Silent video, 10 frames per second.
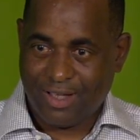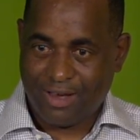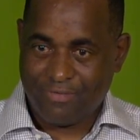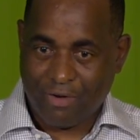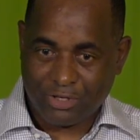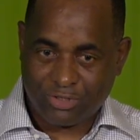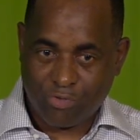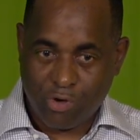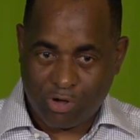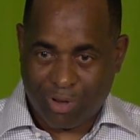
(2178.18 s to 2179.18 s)
And very soon
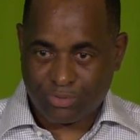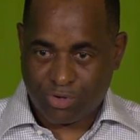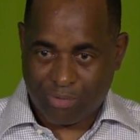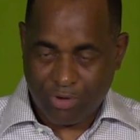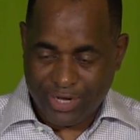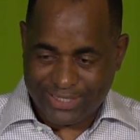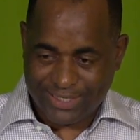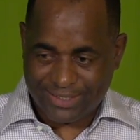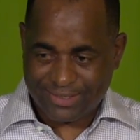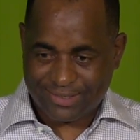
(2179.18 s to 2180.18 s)
we will come to
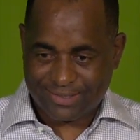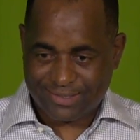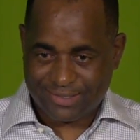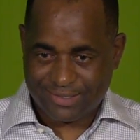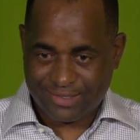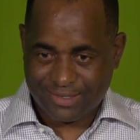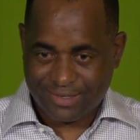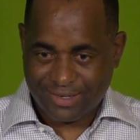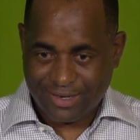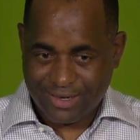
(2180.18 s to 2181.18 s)
communities
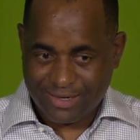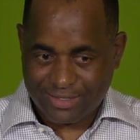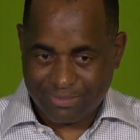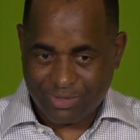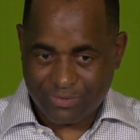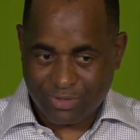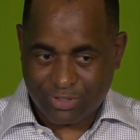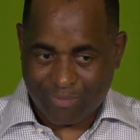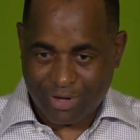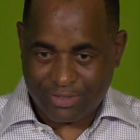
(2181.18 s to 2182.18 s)
in terms of those
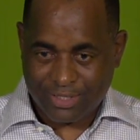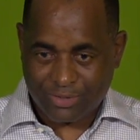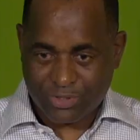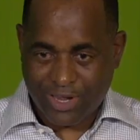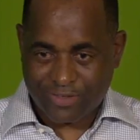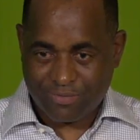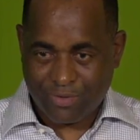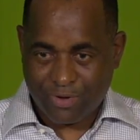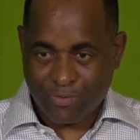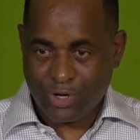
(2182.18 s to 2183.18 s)
communities which have to
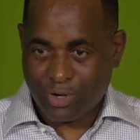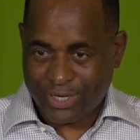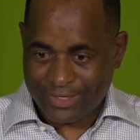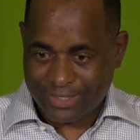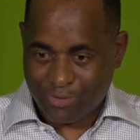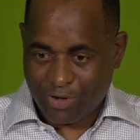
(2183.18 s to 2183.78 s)
be relocated.